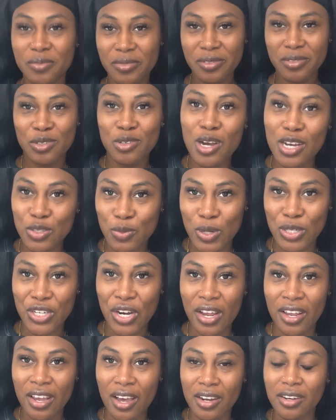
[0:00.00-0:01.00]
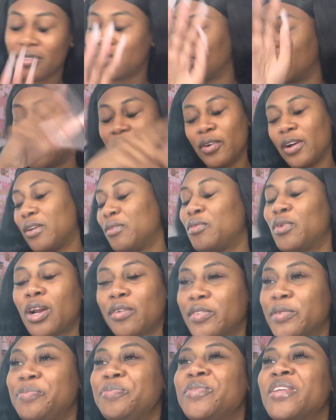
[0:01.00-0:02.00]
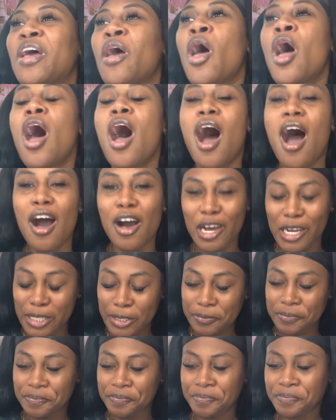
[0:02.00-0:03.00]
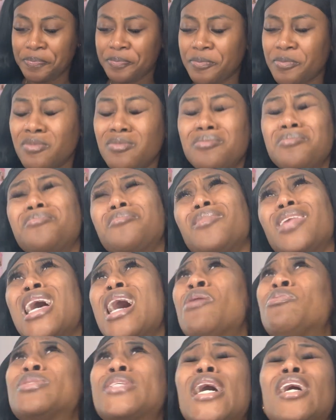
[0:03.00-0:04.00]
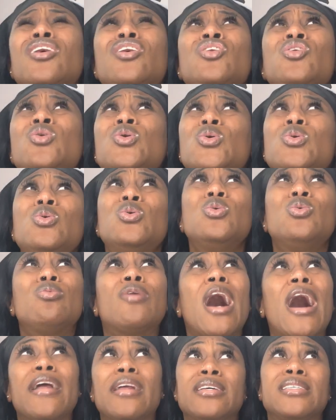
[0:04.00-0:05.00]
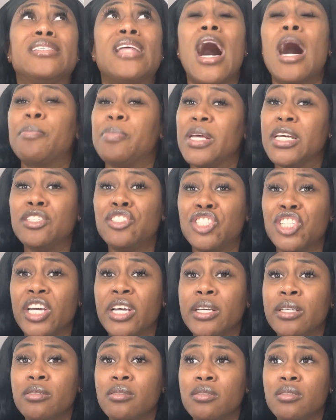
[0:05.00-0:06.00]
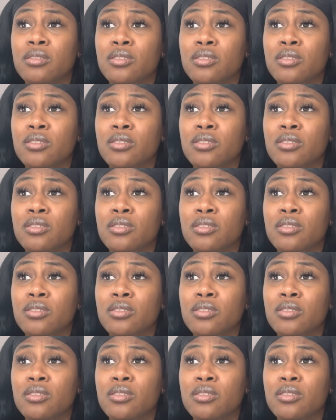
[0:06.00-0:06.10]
You guys watch Jackie? Anyway, whatever. I was like, you gotta stop this shit.